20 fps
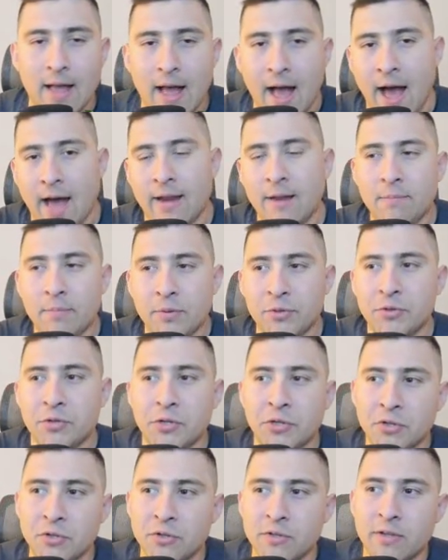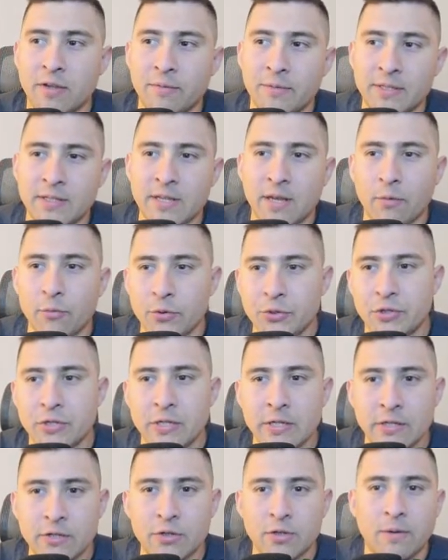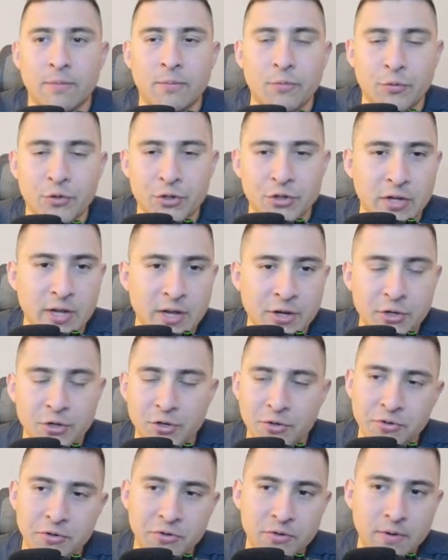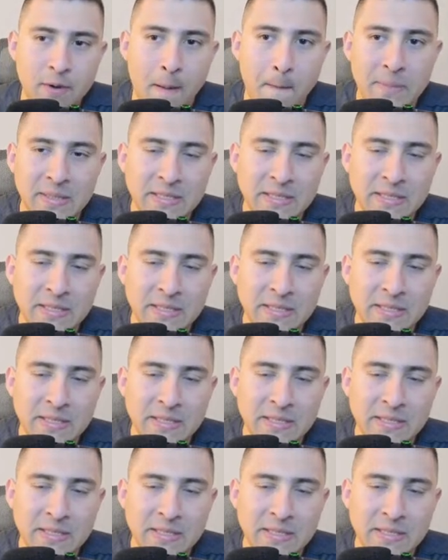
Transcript: Adding positions every time we see some rejections.